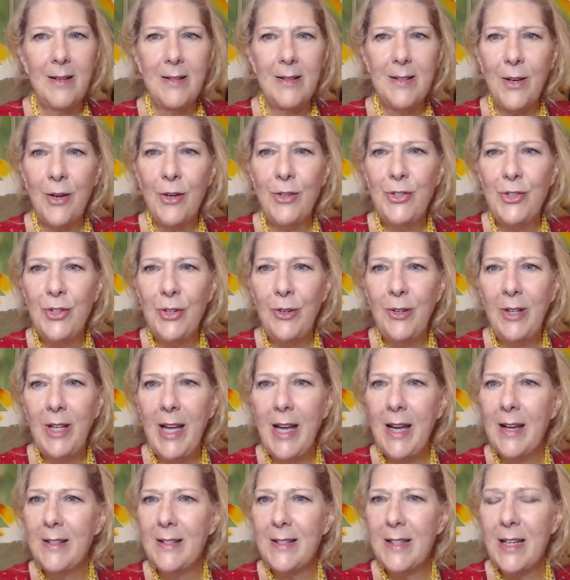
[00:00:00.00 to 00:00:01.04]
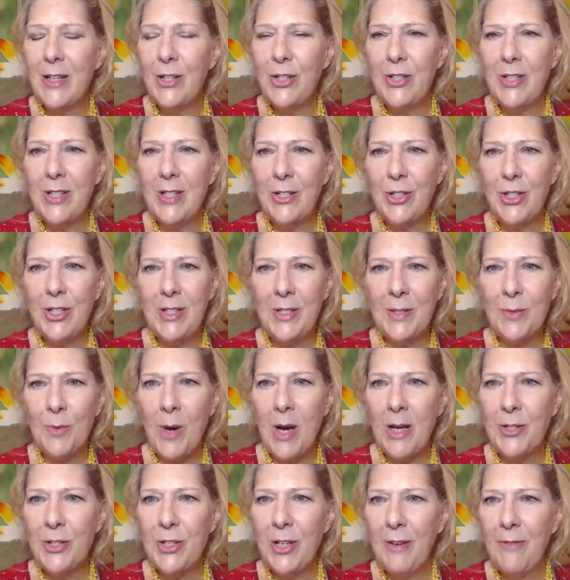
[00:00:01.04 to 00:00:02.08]
So Juliet says that she's
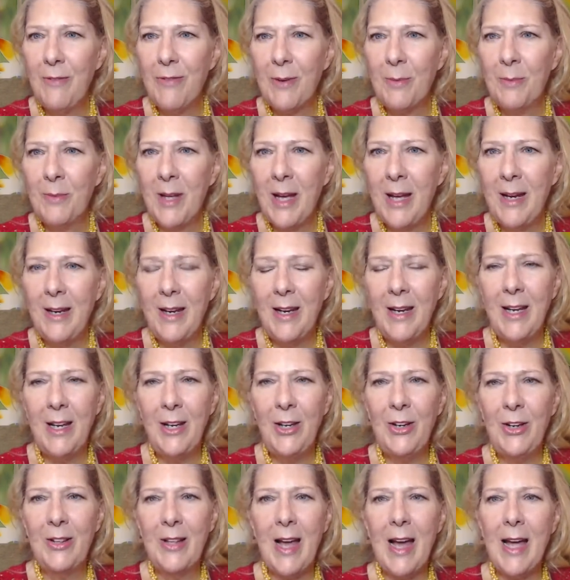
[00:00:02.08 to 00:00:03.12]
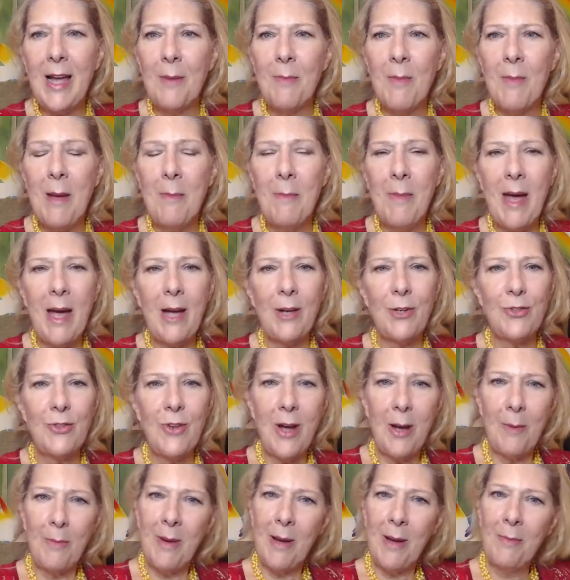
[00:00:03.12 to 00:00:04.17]
watching from London and you like my
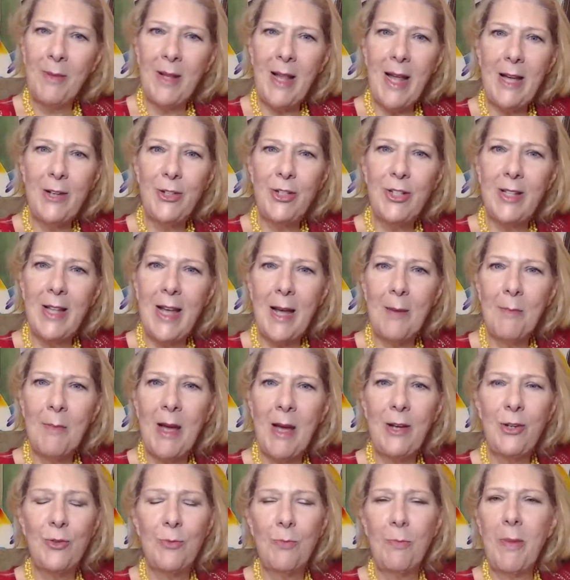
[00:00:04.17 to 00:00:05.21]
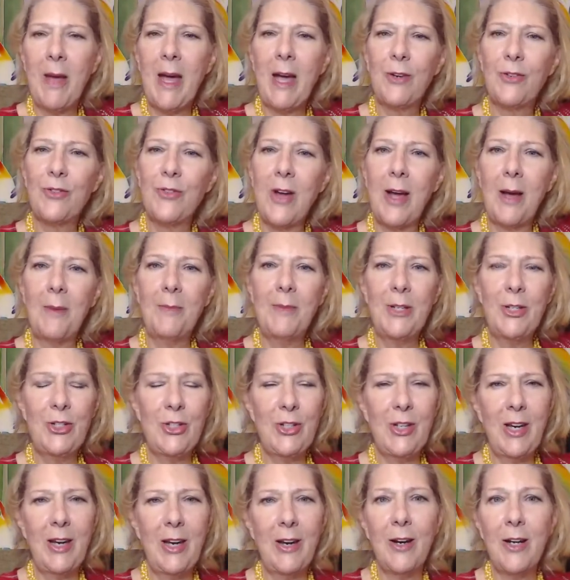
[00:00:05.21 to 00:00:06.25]
backdrop. I'm glad you like my backdrop.
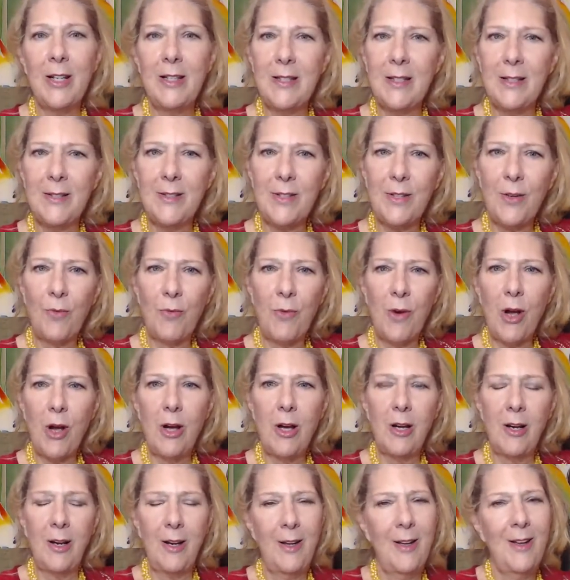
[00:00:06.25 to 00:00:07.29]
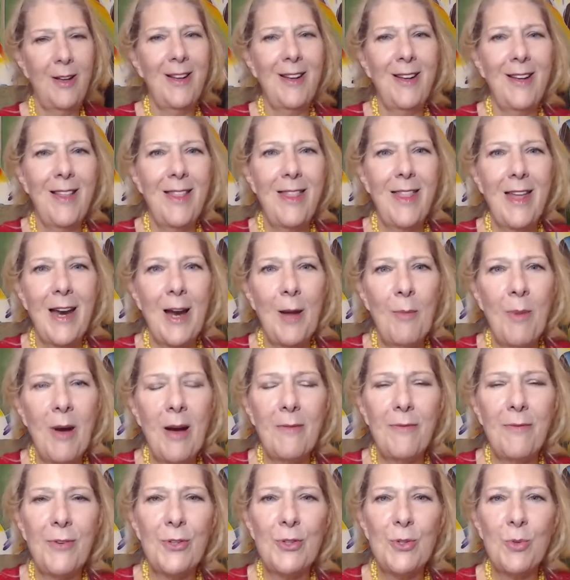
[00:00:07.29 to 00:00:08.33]
Did you hear? It's a sarong that I
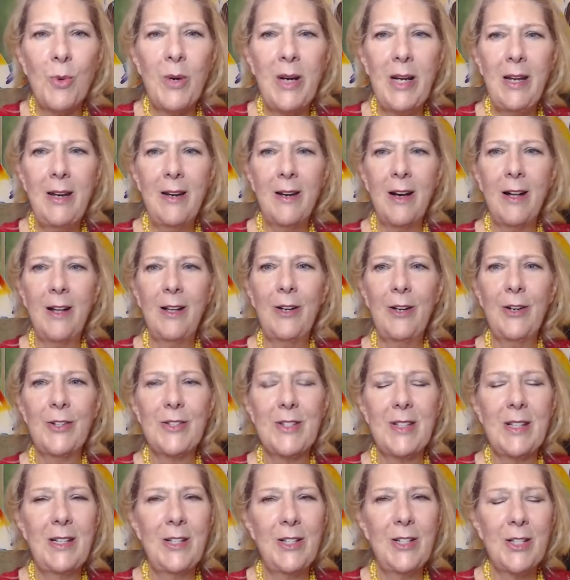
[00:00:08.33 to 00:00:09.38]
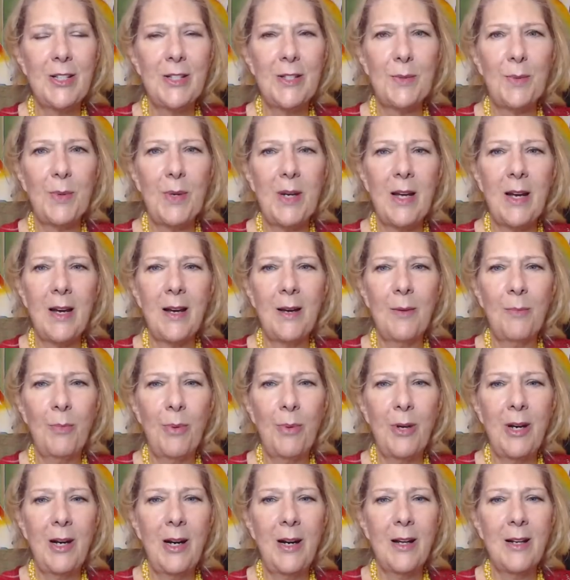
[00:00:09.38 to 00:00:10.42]
bought for $20 and just
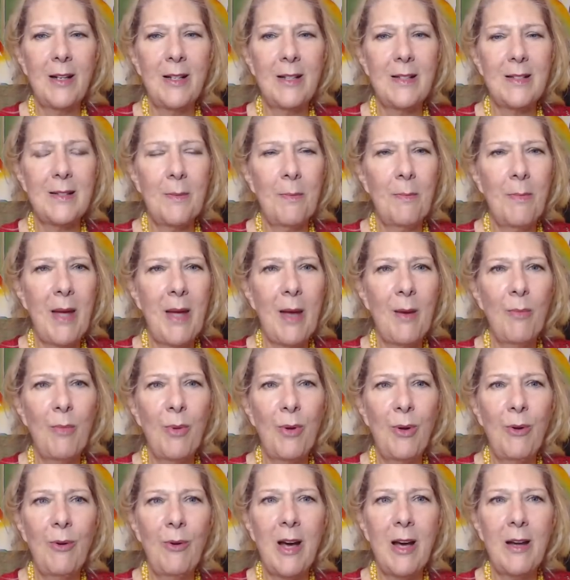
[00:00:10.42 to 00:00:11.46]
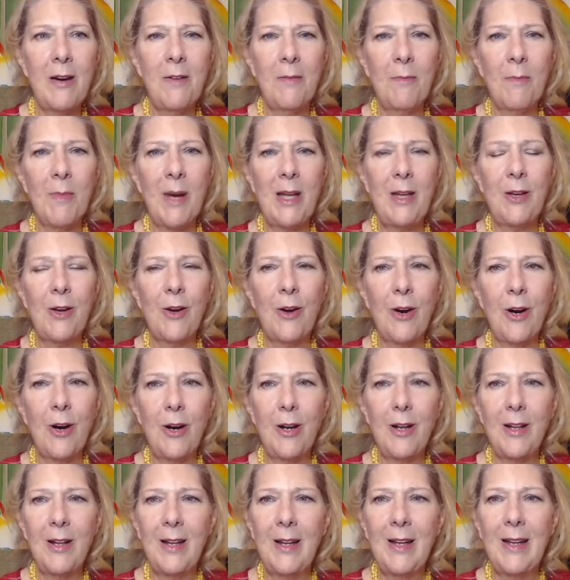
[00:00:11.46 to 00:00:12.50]
put it on some bamboo out of my
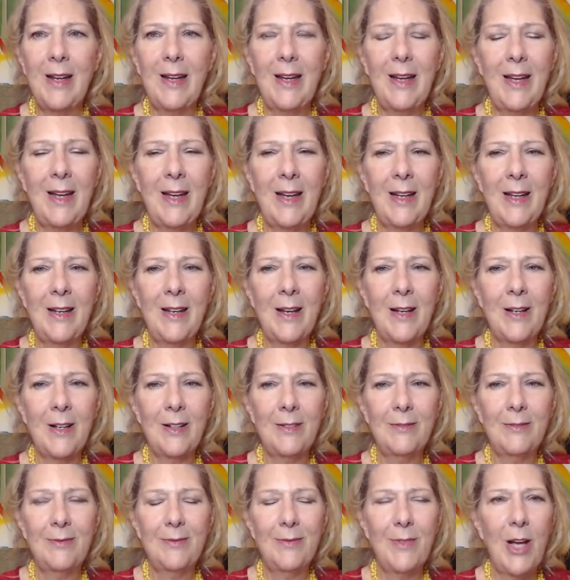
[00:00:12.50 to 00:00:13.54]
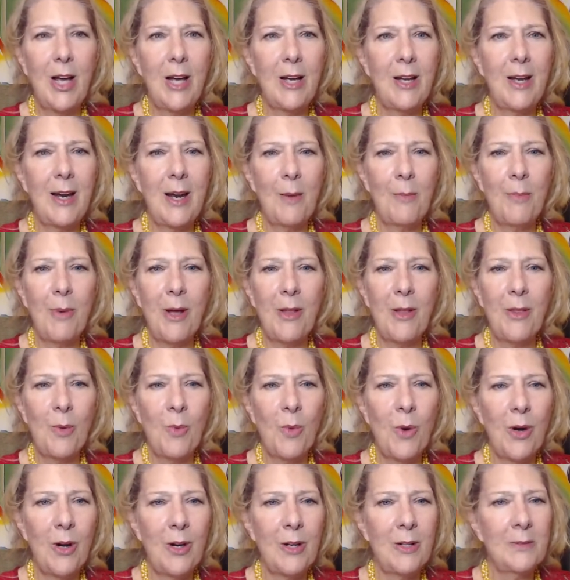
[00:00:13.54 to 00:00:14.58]
yard and hung it up on
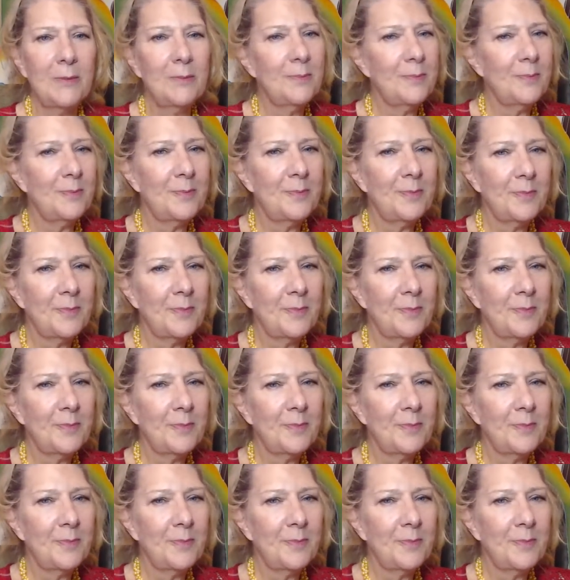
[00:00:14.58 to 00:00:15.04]
the wall.